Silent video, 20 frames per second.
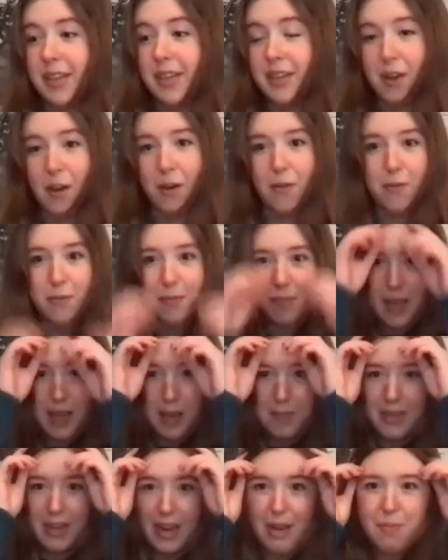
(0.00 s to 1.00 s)

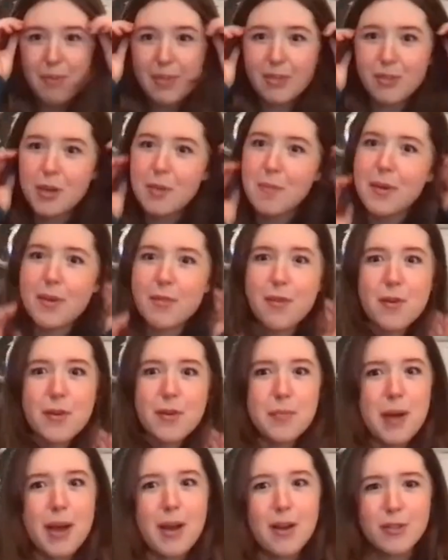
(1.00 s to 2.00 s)
I'd been dreaming of going
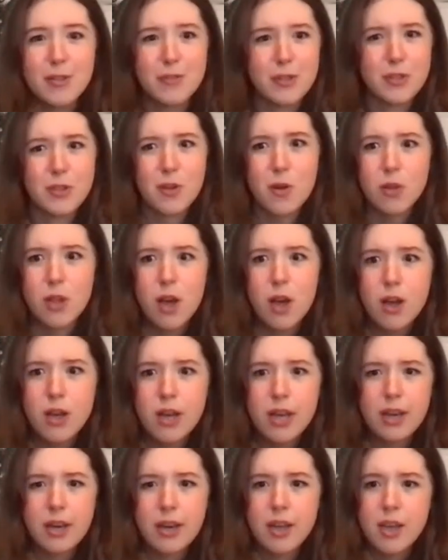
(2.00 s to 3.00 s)
to Paris for so
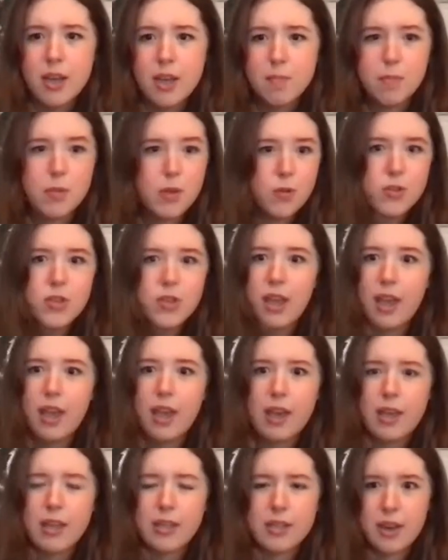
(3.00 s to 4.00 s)
long, and music
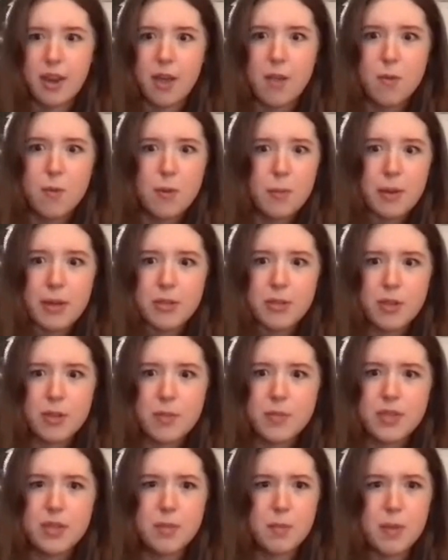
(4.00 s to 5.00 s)
is another one of my
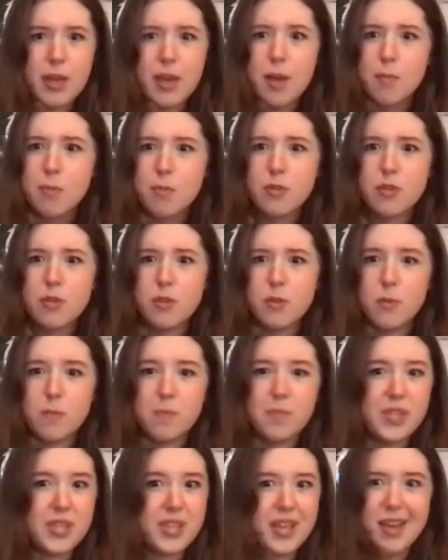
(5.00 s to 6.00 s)
dreams. And being able
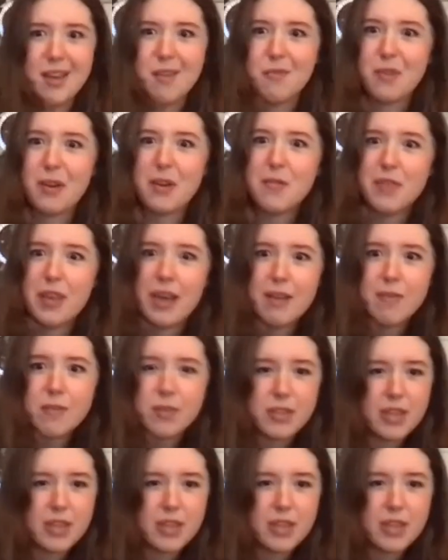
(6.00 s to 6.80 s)
to sing in front of the Eiffel